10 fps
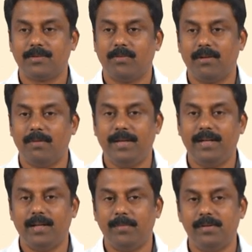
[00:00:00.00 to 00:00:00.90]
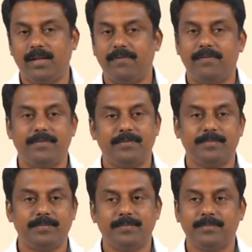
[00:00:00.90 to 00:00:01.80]
so, what will be WF
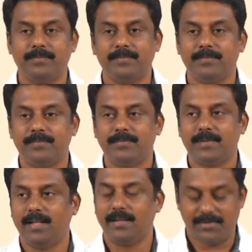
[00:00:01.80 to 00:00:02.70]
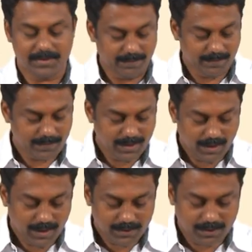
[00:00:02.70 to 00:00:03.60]
relationship?
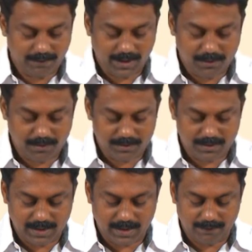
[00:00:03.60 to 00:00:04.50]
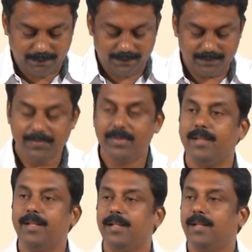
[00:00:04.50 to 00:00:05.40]
So, we can choose the F
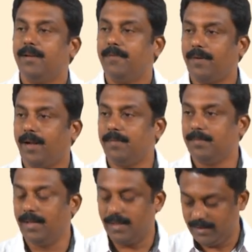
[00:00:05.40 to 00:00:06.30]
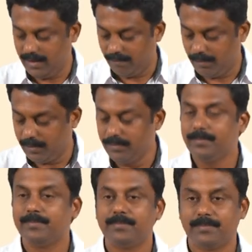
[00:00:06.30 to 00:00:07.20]
from uh, the W.
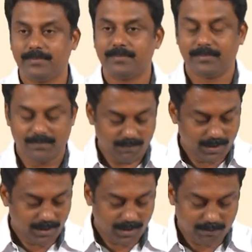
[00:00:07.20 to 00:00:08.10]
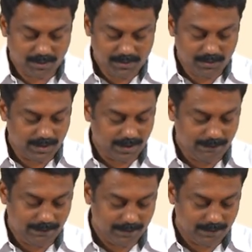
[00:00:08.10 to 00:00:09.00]
So, once you know
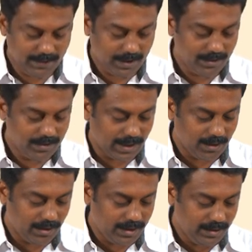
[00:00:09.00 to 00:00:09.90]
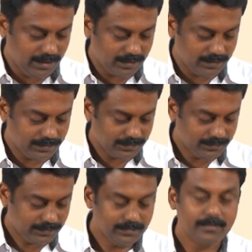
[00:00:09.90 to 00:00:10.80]
F, we can calculate
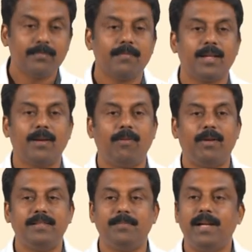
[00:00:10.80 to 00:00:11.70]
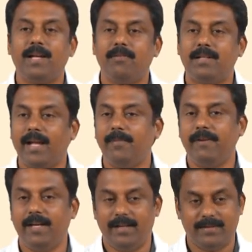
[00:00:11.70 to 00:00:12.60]
what is the background time
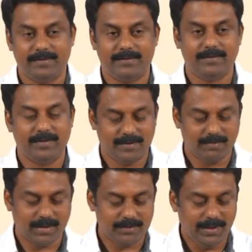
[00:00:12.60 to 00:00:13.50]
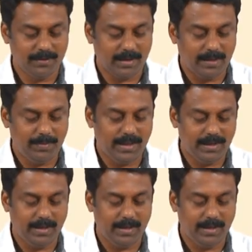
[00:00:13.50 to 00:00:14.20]
we need because we know IP and